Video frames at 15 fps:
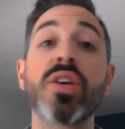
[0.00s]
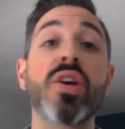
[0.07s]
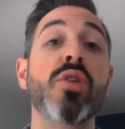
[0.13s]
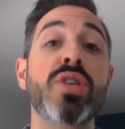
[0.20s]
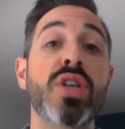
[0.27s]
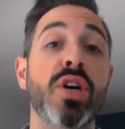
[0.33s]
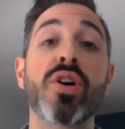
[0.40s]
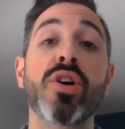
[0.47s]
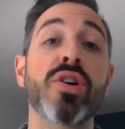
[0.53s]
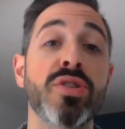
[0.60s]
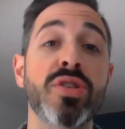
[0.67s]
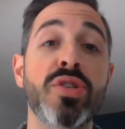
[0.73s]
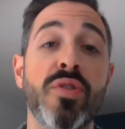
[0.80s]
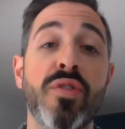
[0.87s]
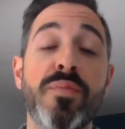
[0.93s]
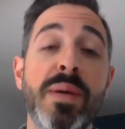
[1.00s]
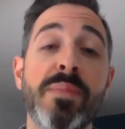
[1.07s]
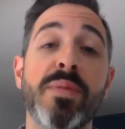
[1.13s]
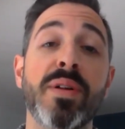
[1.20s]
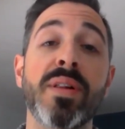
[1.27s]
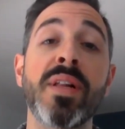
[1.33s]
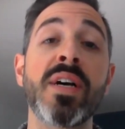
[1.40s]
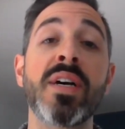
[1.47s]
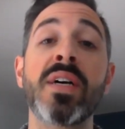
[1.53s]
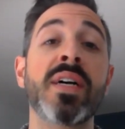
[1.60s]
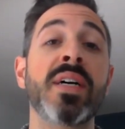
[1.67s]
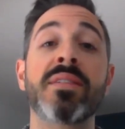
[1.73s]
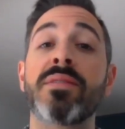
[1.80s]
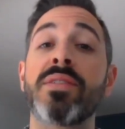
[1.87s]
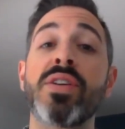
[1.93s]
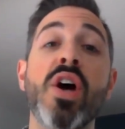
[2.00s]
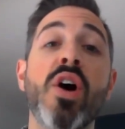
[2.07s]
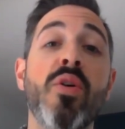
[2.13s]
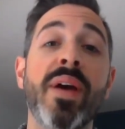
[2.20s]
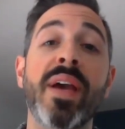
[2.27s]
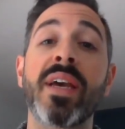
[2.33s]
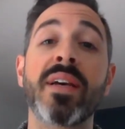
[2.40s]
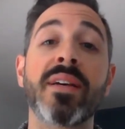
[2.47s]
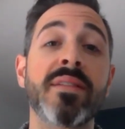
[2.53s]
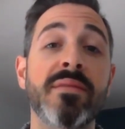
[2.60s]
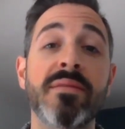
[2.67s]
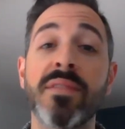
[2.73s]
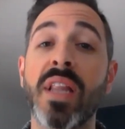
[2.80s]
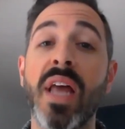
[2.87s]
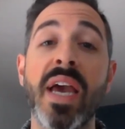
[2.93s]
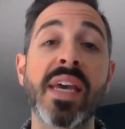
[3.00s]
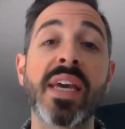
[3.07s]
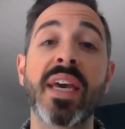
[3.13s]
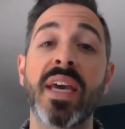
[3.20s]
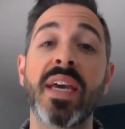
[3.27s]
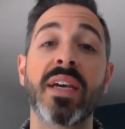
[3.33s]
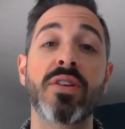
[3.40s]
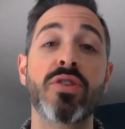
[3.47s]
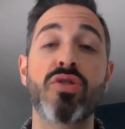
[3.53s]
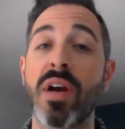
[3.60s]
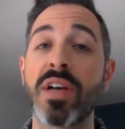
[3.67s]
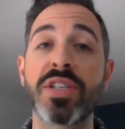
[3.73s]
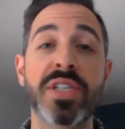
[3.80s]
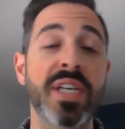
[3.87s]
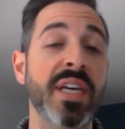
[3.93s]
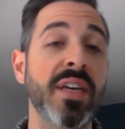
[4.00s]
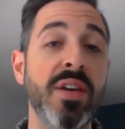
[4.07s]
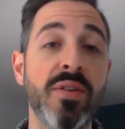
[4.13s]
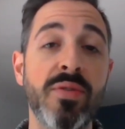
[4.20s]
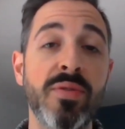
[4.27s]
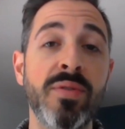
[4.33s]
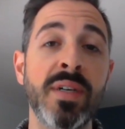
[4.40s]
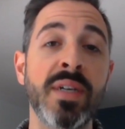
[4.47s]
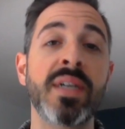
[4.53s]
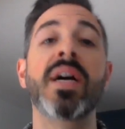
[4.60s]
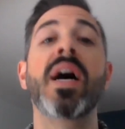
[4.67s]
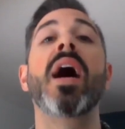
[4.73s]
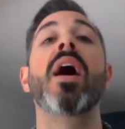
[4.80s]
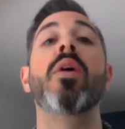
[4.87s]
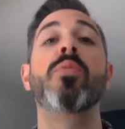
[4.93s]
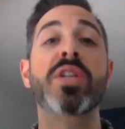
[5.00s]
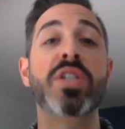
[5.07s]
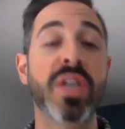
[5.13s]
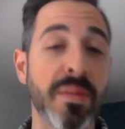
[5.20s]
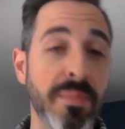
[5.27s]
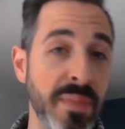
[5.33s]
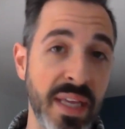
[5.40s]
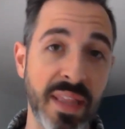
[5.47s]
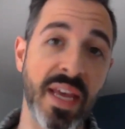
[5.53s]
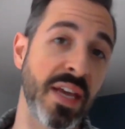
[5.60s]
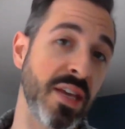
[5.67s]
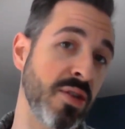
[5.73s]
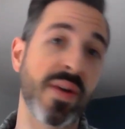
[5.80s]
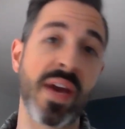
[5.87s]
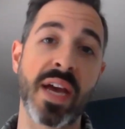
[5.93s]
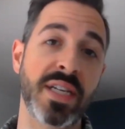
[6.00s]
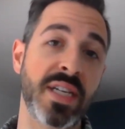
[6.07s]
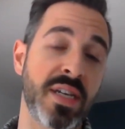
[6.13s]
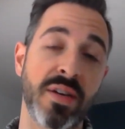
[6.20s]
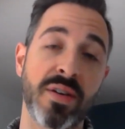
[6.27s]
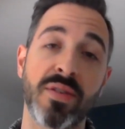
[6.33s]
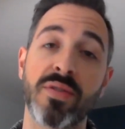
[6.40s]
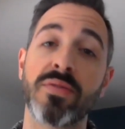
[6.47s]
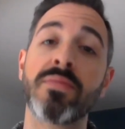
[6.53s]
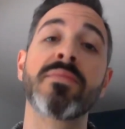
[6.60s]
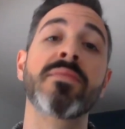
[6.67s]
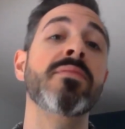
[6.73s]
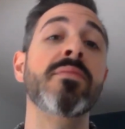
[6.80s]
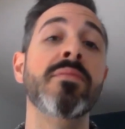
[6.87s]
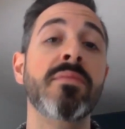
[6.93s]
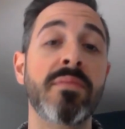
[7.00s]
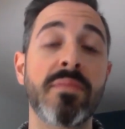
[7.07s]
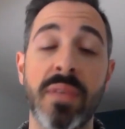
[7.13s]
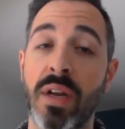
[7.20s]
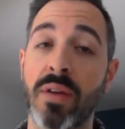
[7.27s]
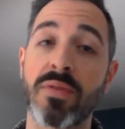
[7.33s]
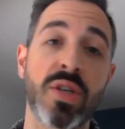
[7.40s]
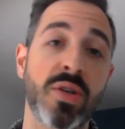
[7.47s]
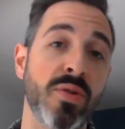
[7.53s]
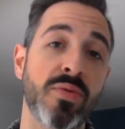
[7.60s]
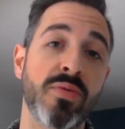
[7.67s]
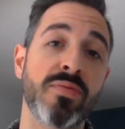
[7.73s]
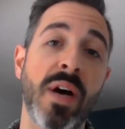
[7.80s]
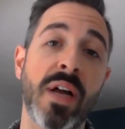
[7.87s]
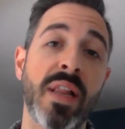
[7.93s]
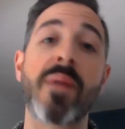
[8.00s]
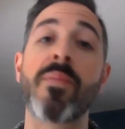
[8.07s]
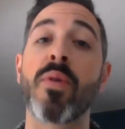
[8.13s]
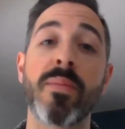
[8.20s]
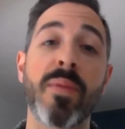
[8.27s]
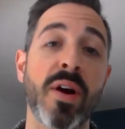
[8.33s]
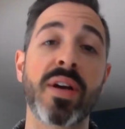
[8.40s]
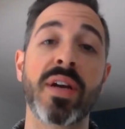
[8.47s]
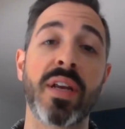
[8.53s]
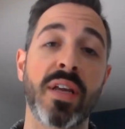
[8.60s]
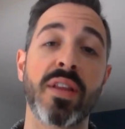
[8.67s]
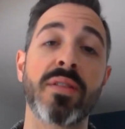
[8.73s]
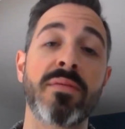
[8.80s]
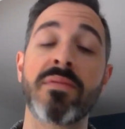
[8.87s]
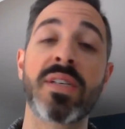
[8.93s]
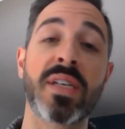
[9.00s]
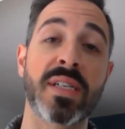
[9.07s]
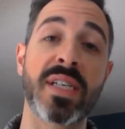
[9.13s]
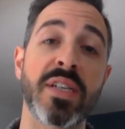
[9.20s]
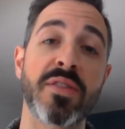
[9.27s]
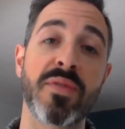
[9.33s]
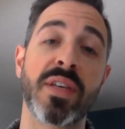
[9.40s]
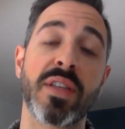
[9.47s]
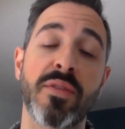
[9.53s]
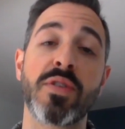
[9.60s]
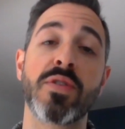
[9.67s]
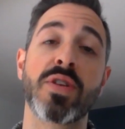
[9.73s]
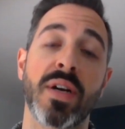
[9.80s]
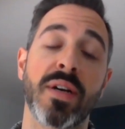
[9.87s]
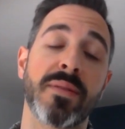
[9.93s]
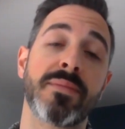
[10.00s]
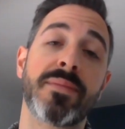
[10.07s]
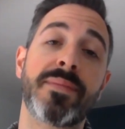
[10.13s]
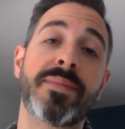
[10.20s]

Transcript: to earn sort of people knowing, liking, trusting you, which can mean that you get to, do a lot more marketing successfully in the future.